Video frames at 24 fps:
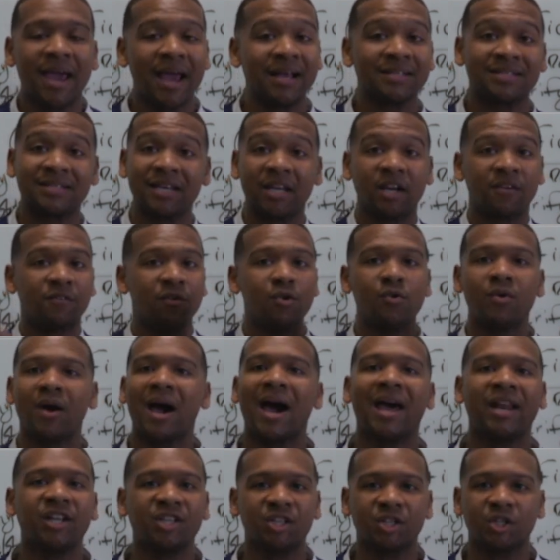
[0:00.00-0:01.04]
instead of you
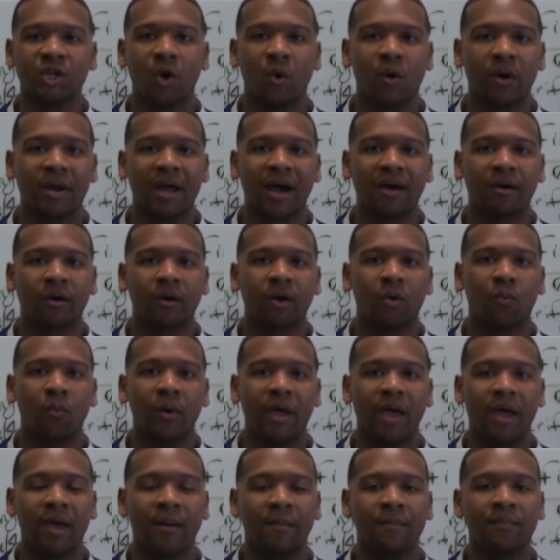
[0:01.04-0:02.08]
kind of just going out on a
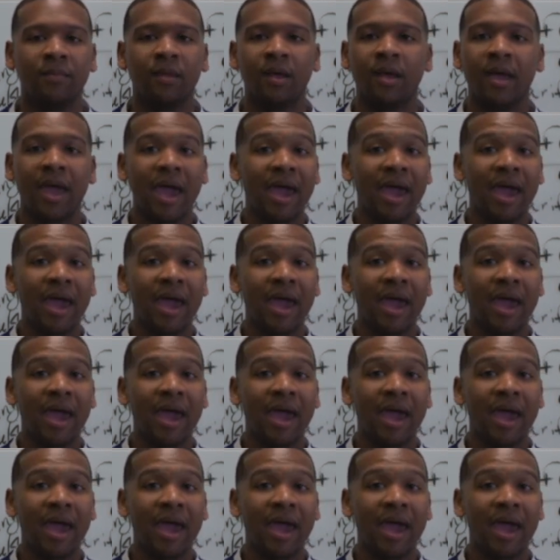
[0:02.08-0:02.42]
whim